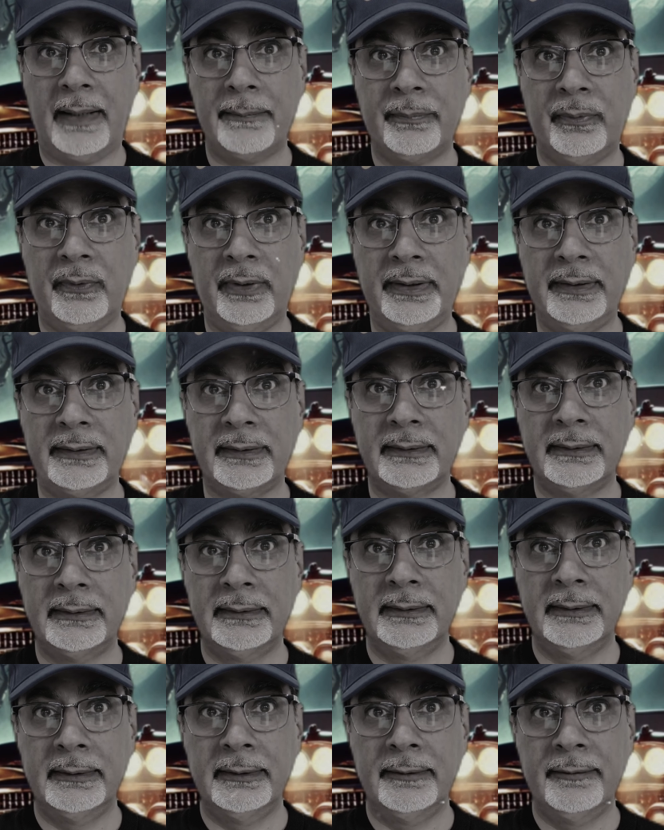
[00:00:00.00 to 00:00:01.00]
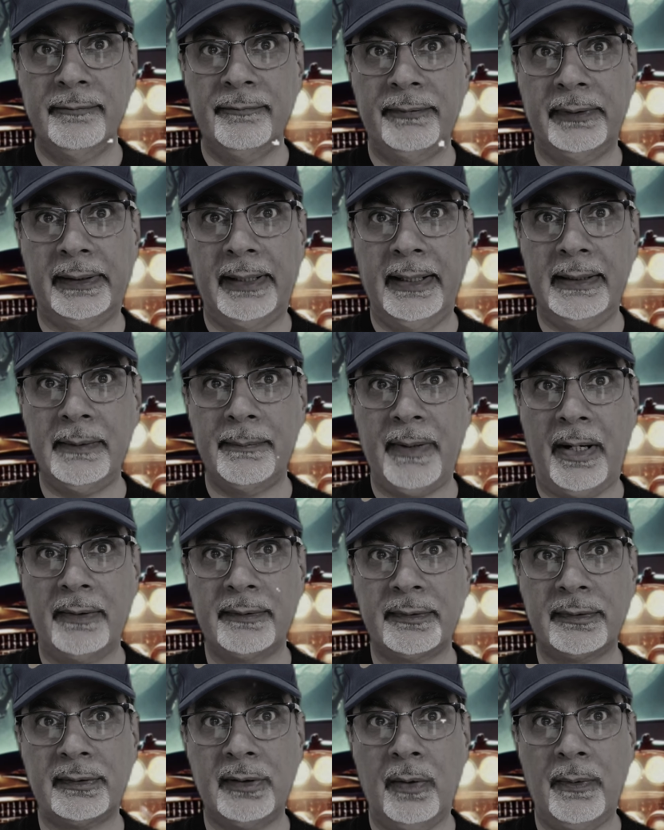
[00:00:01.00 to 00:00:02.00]
that point. Forget
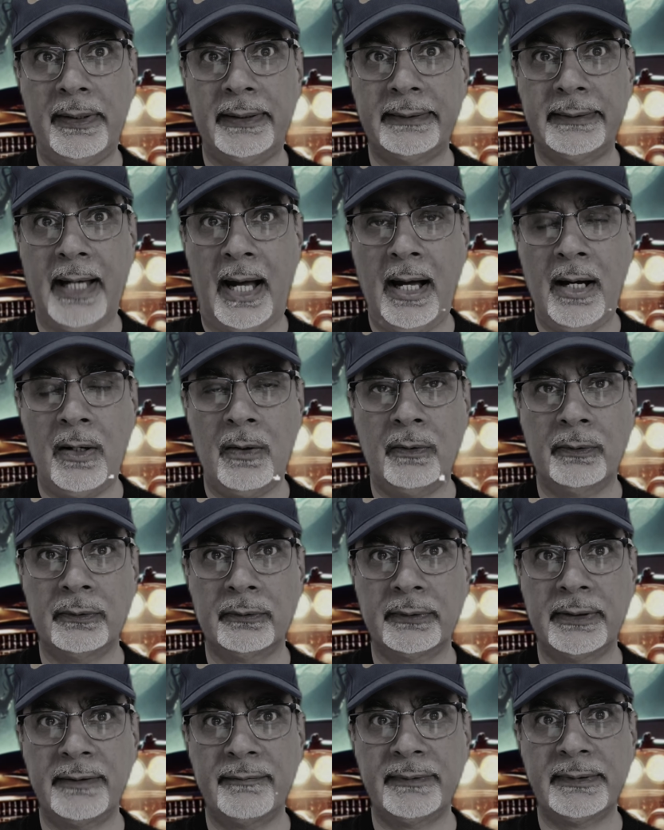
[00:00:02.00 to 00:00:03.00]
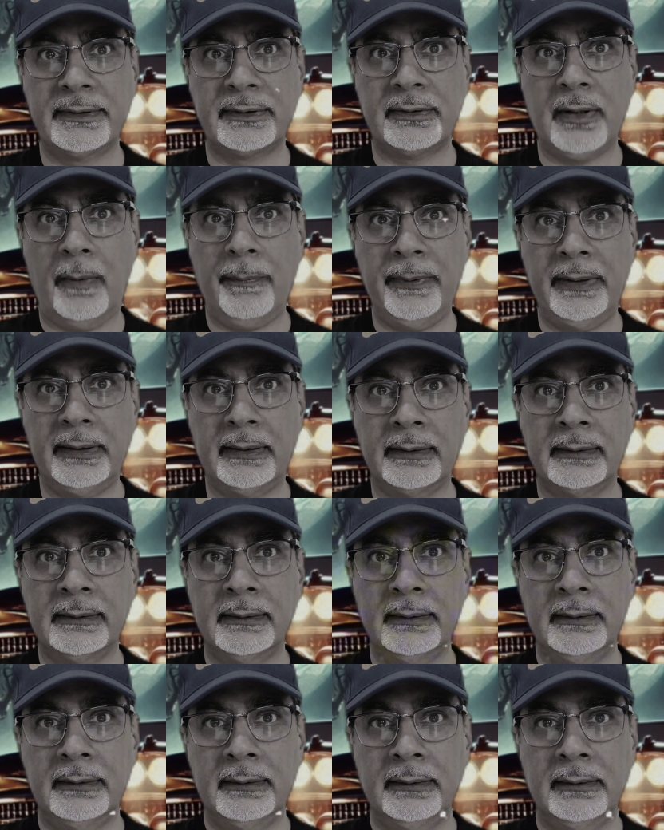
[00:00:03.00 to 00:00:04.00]
about slowing down or even stopping.
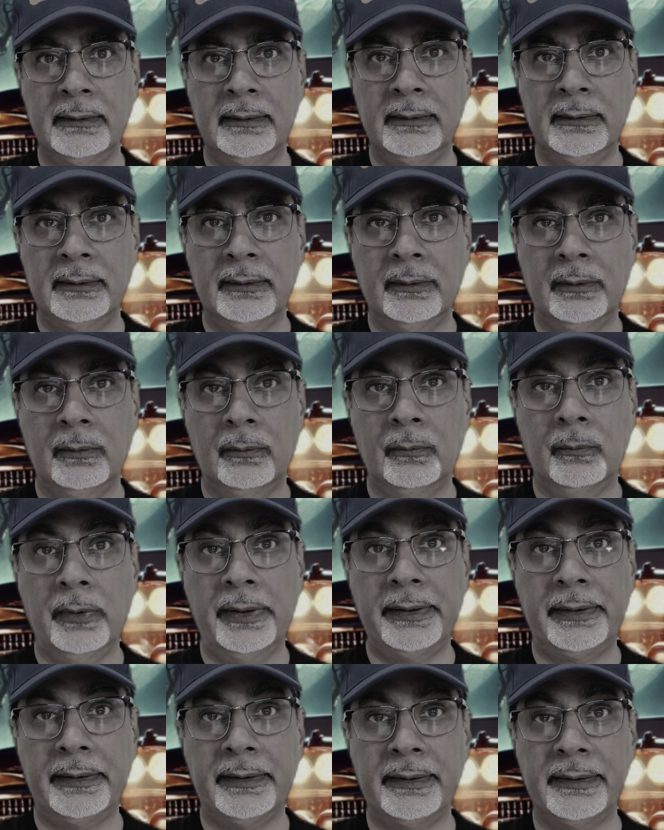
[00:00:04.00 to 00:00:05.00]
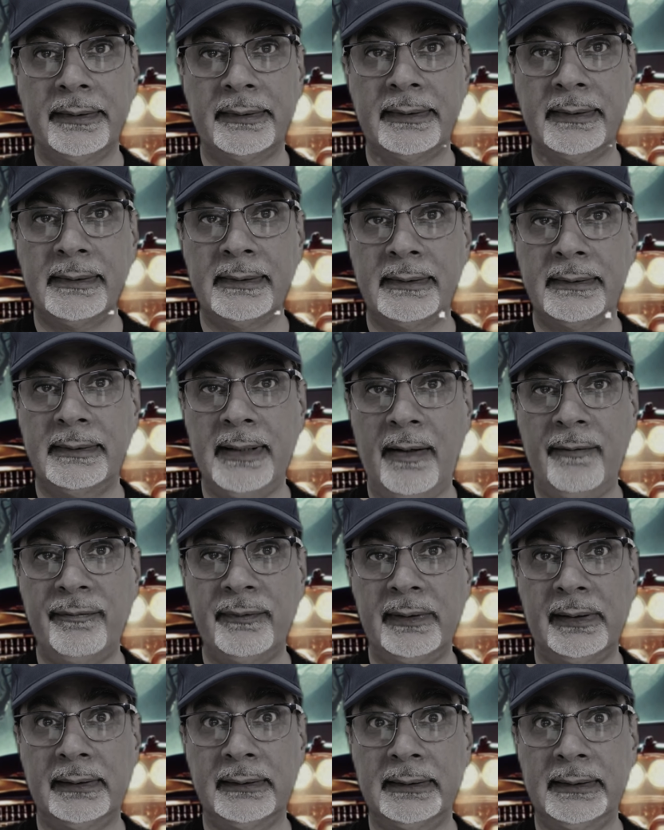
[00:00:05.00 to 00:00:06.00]
Wakehurst is
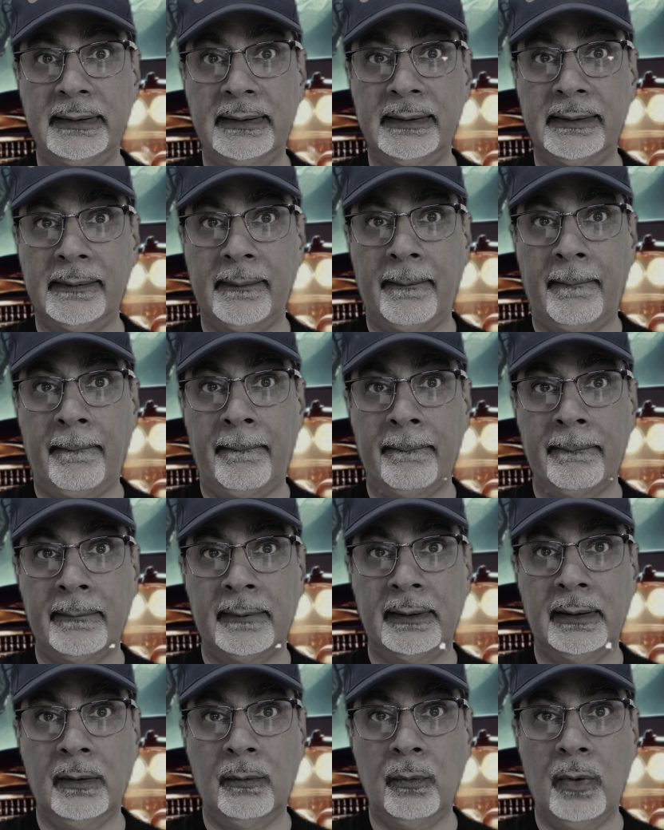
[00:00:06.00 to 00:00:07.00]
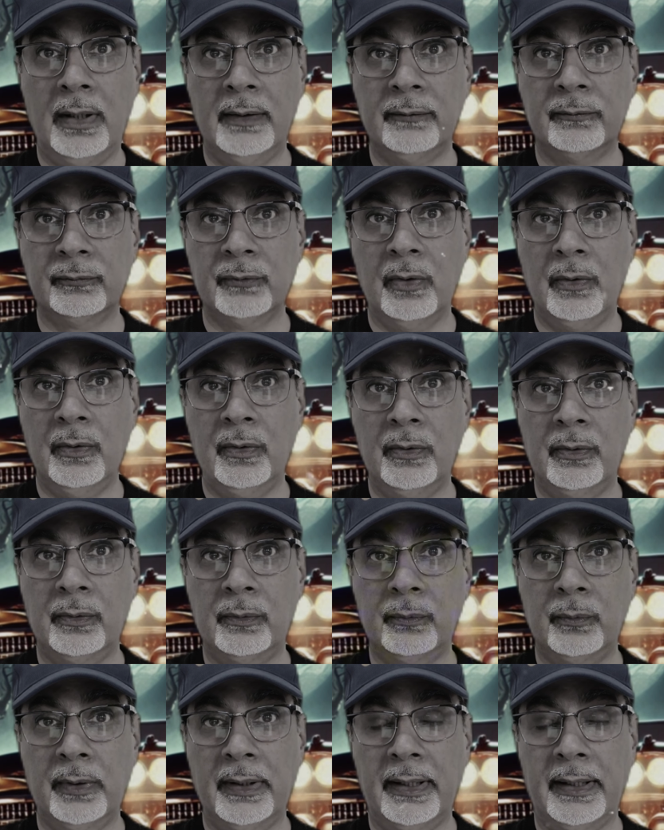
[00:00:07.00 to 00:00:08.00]
definitely the one
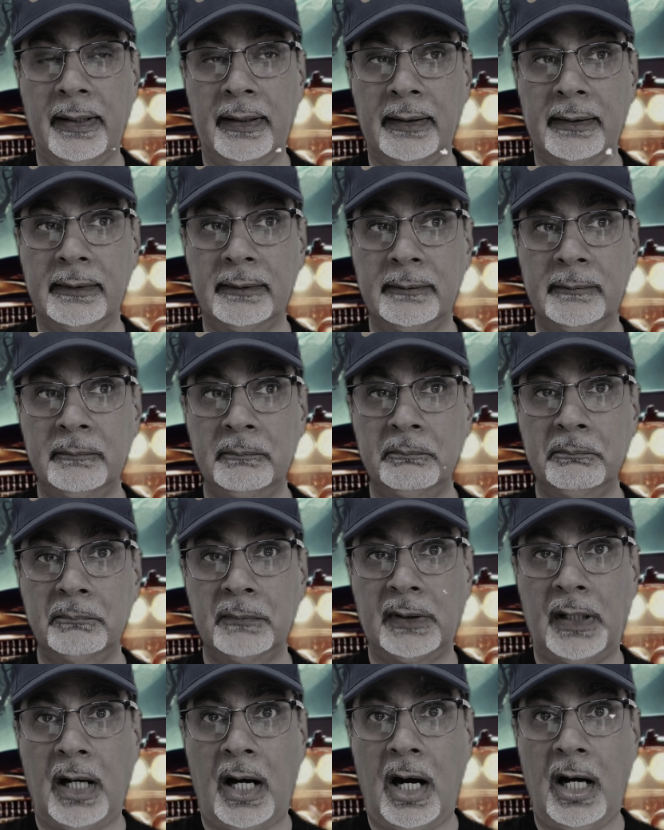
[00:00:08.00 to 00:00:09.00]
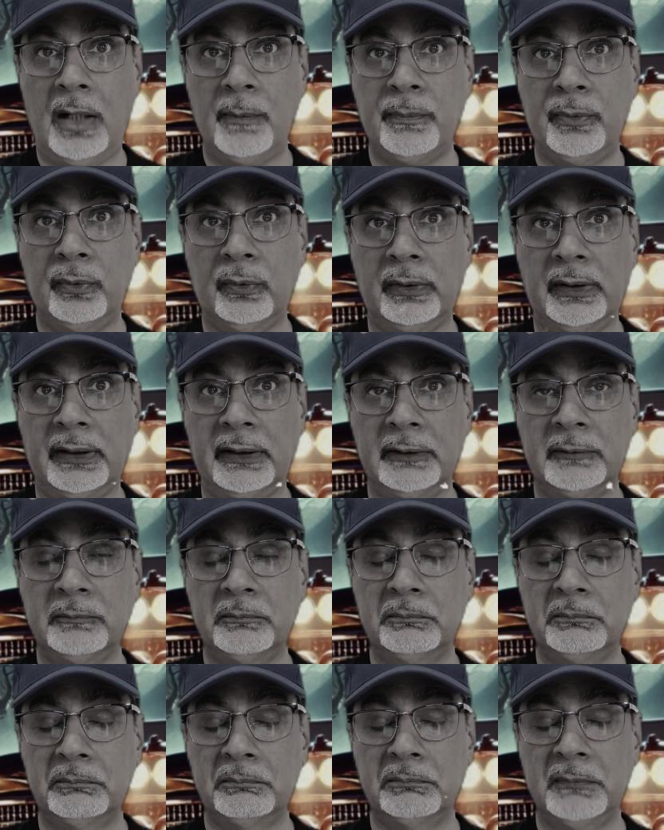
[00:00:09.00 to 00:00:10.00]
road where carpooling
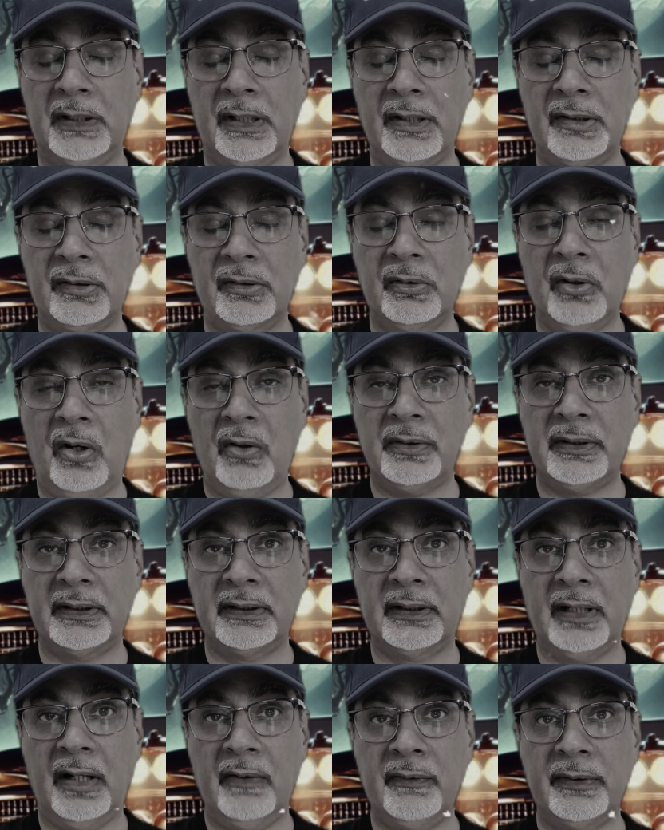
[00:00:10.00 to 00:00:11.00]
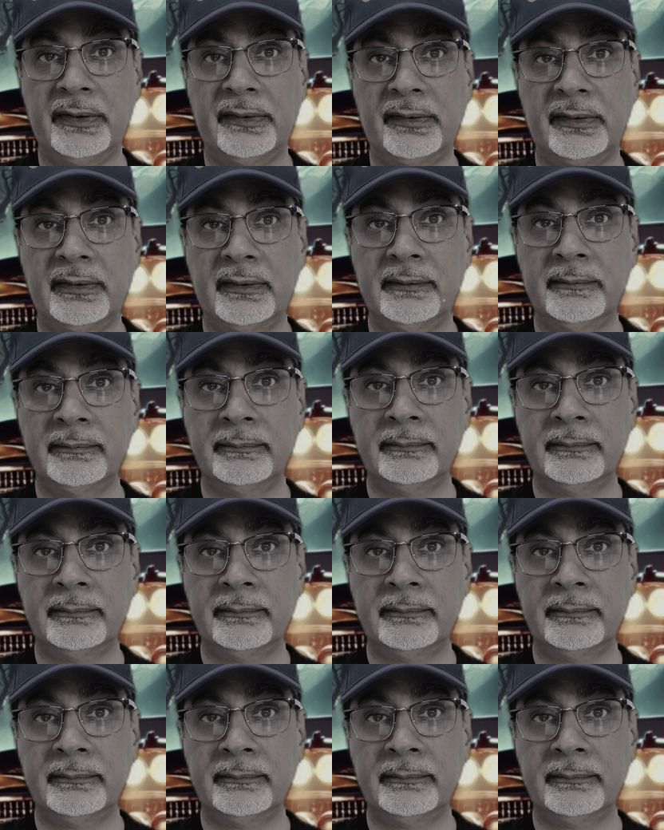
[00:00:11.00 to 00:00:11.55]
is not encouraged.